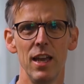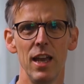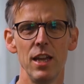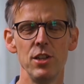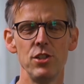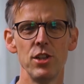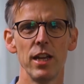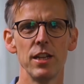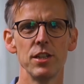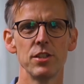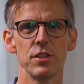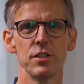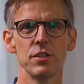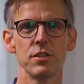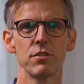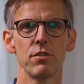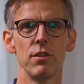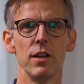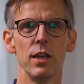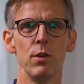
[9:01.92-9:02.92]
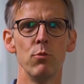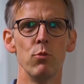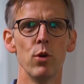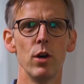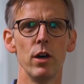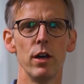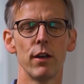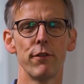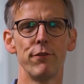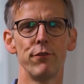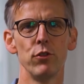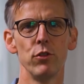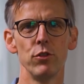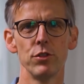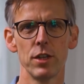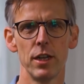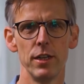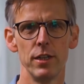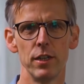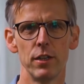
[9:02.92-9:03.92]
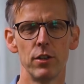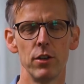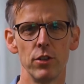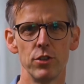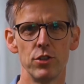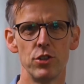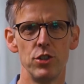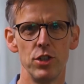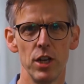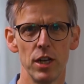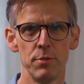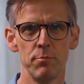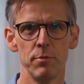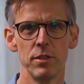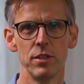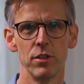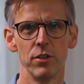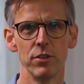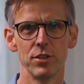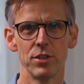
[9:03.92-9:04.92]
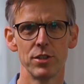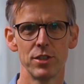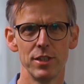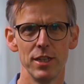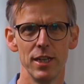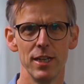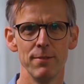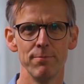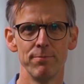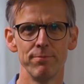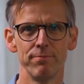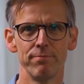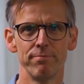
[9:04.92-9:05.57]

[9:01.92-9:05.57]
In Genesis 3, work falls under God's judgment on sin.